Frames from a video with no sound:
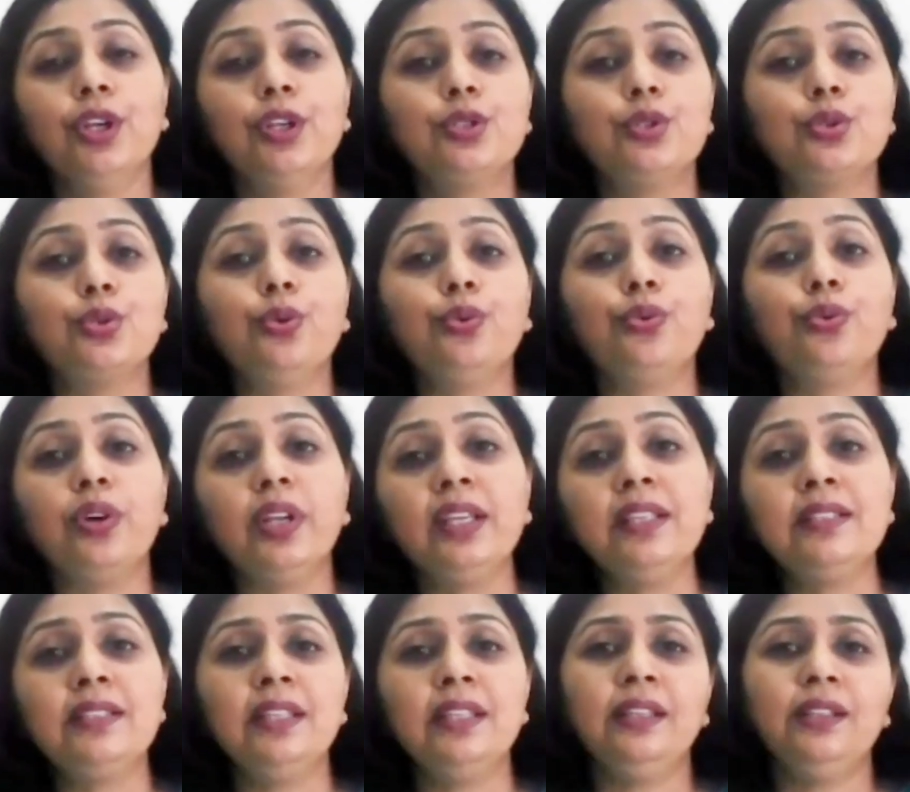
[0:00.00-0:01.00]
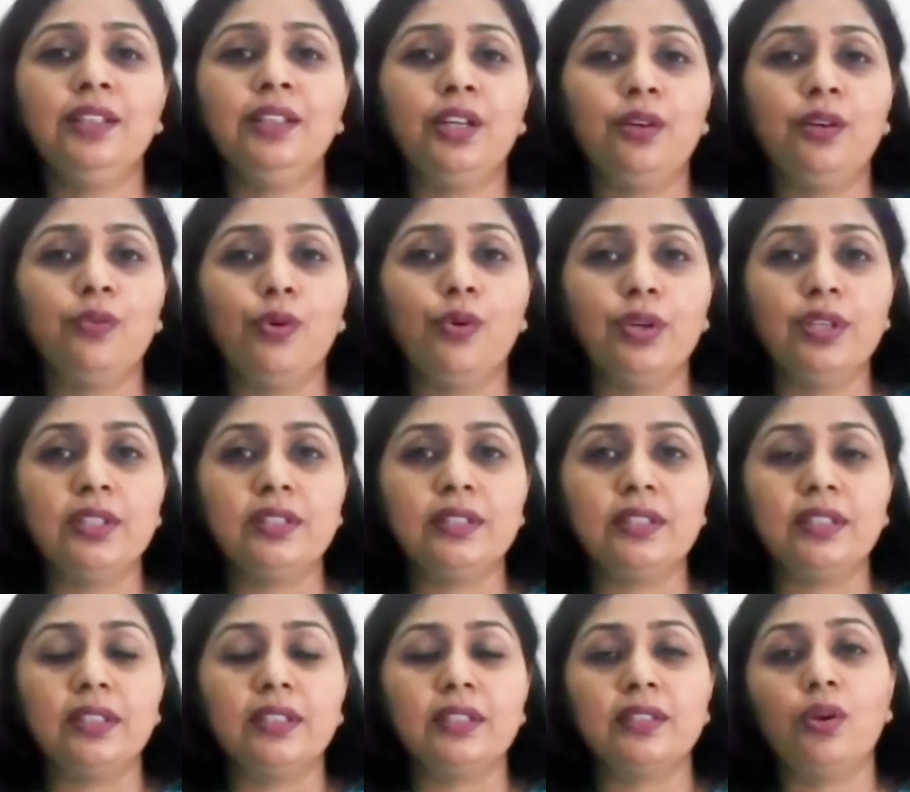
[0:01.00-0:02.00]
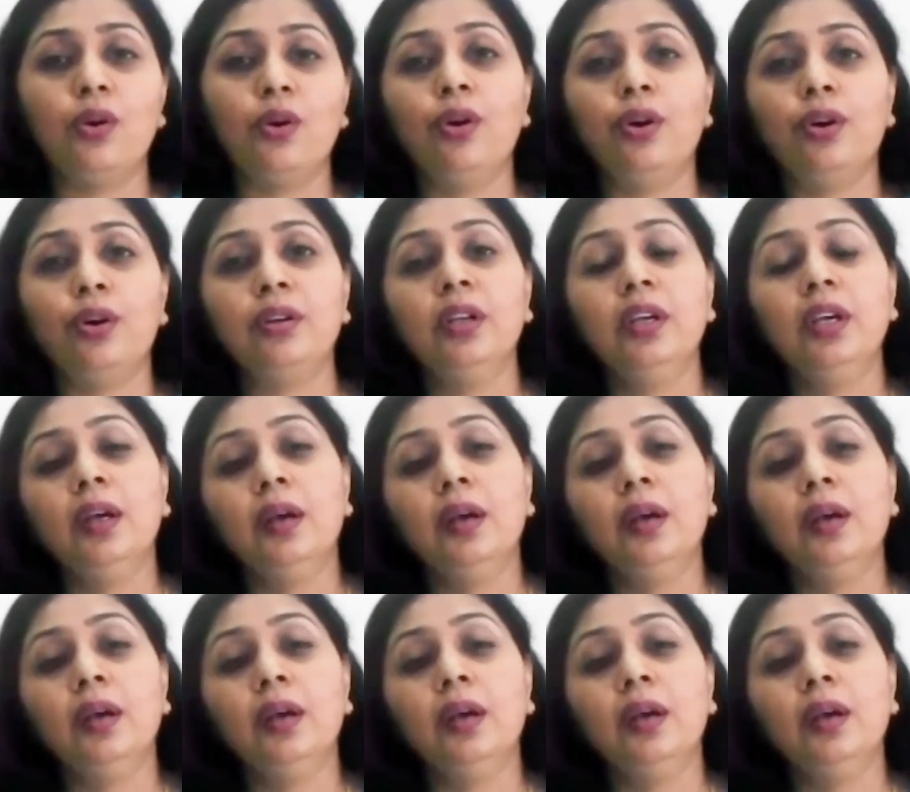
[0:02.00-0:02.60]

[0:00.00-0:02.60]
So raising their voices or